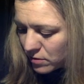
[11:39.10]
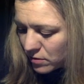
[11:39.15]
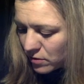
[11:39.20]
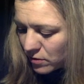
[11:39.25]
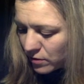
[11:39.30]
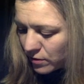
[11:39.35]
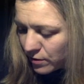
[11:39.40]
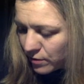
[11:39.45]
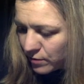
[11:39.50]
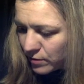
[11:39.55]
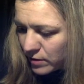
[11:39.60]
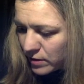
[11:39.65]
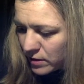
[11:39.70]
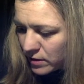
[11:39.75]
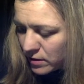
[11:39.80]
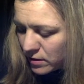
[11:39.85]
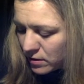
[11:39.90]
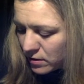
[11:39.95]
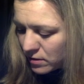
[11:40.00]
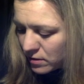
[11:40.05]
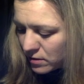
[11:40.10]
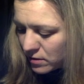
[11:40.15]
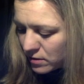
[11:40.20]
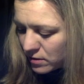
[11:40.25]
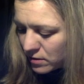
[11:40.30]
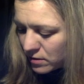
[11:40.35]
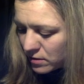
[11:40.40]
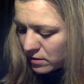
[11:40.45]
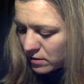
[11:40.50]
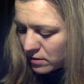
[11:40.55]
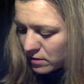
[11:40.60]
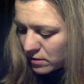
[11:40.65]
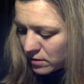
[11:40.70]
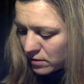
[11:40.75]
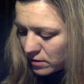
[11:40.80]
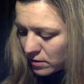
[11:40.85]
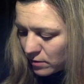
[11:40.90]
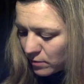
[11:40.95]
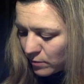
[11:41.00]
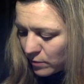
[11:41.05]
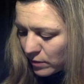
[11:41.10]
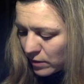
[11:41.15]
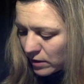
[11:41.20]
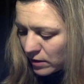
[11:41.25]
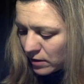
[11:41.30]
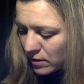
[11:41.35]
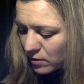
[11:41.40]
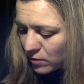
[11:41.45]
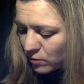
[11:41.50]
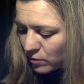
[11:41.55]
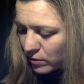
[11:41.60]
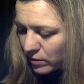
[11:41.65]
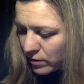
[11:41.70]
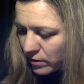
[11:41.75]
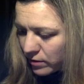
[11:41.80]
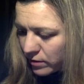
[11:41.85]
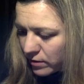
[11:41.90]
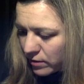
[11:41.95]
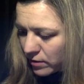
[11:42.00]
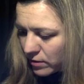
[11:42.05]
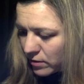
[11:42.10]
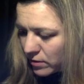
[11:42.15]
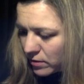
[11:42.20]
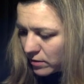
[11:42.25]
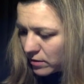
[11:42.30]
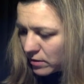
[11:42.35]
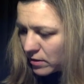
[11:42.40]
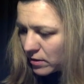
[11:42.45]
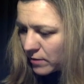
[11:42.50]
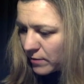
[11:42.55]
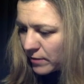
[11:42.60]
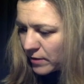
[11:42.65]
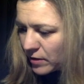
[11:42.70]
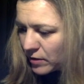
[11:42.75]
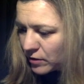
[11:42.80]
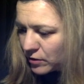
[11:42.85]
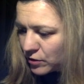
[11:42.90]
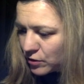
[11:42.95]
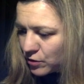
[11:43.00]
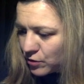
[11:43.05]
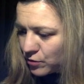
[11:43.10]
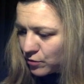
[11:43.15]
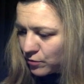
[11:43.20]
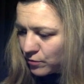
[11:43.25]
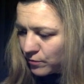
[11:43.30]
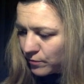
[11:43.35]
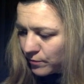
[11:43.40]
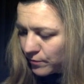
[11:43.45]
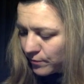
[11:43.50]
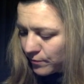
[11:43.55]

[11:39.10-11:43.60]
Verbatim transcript: R3 in parallel with um, R2